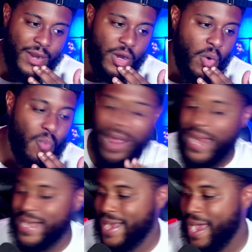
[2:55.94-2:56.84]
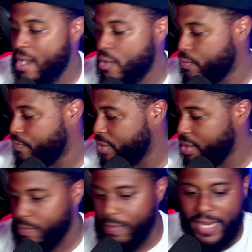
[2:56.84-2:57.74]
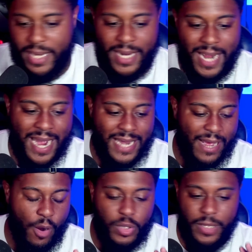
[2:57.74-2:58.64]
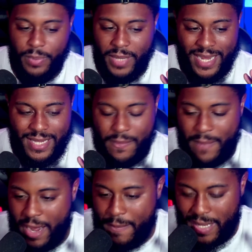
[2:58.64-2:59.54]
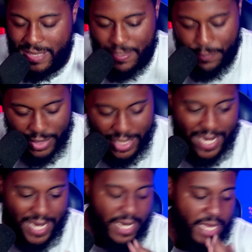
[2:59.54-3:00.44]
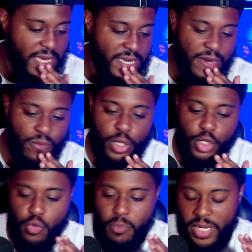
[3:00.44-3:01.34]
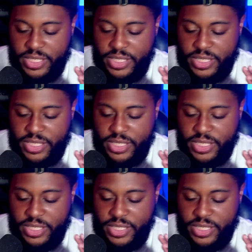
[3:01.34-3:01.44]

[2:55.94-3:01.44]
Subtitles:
know right now, being a guy that only played the amount of minutes he played, didn't really do much